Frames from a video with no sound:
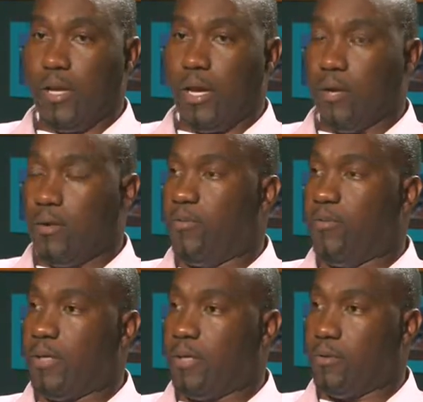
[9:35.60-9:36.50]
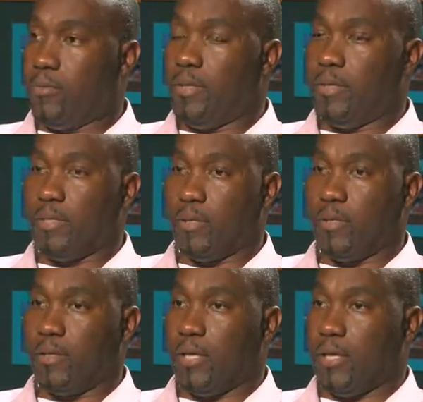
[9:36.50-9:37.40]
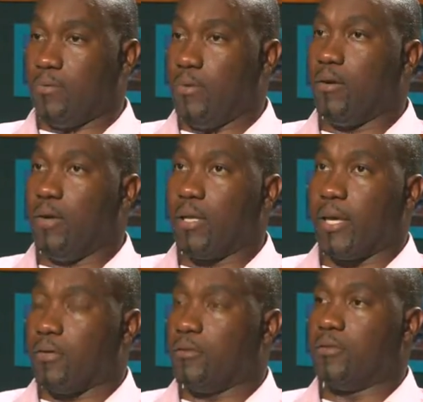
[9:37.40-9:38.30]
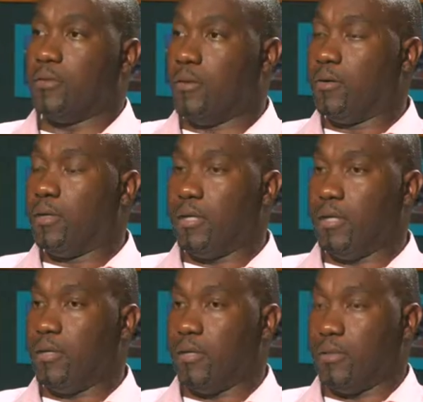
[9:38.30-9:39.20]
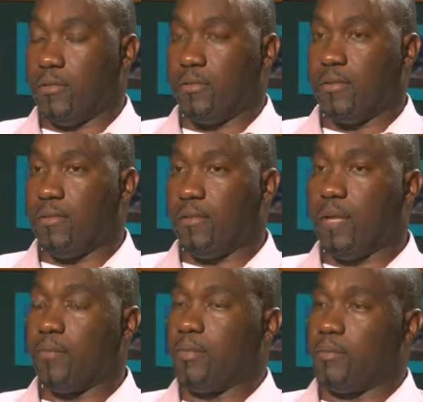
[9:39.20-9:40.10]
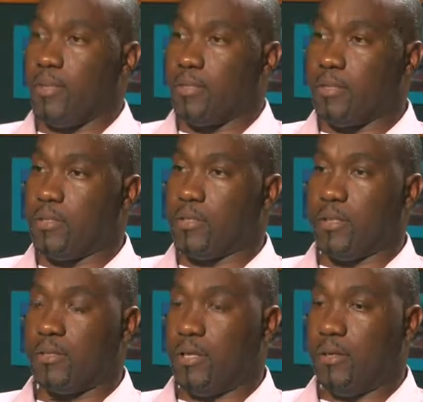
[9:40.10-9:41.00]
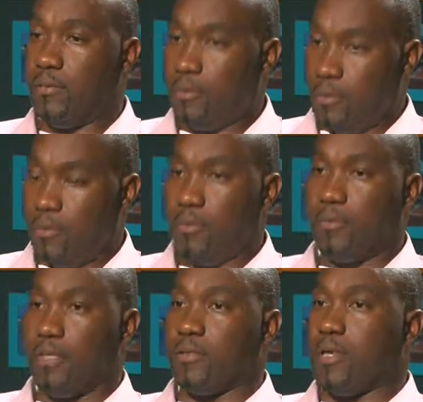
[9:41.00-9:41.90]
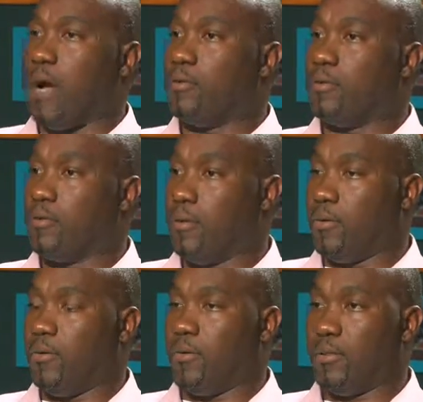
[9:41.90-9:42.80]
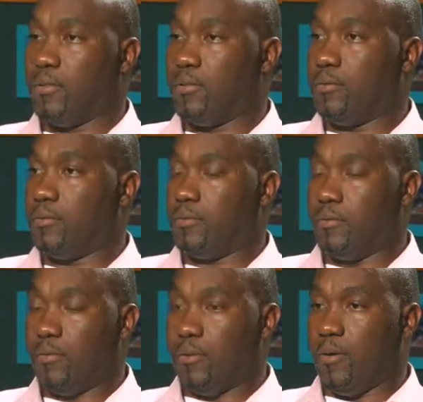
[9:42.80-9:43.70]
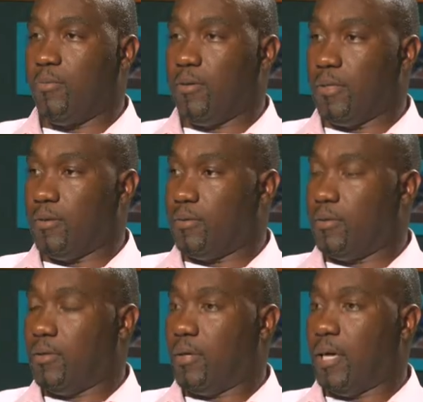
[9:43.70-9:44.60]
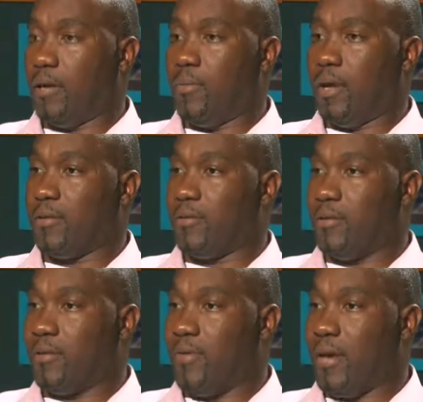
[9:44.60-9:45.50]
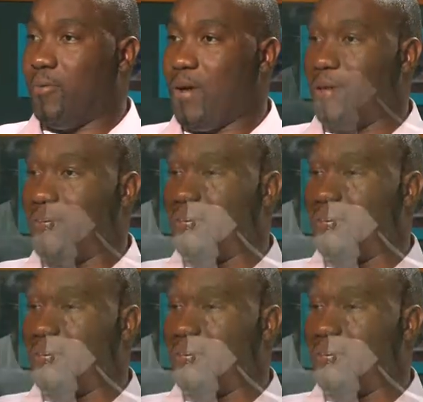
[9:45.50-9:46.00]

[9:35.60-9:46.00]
and hopefully it would be something that we all can own locally in terms of developers, businesses can say, this is our own award, and hopefully get everybody to be on the bandwagon of